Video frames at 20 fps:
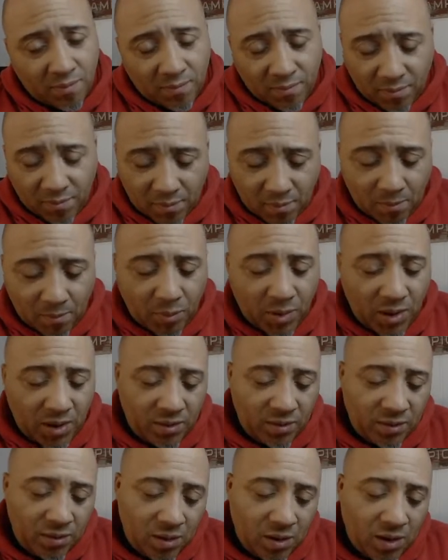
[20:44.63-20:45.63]
But
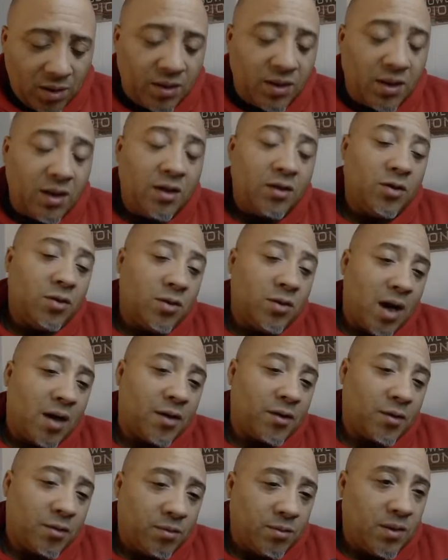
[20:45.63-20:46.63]
again, you got
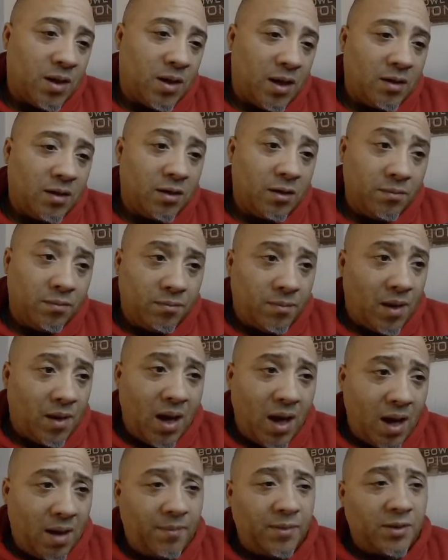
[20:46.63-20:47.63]
to create good
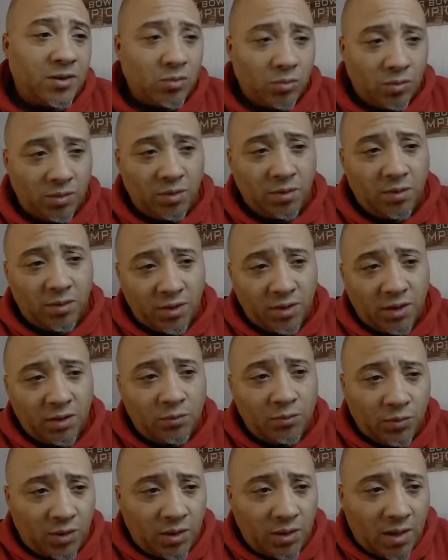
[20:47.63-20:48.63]
habits or in there to get to
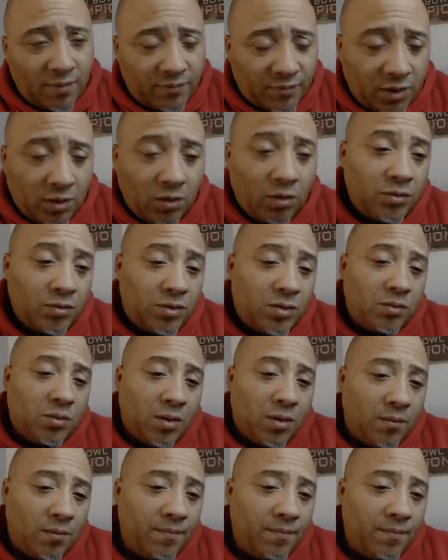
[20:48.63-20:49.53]
where you have to go to, though.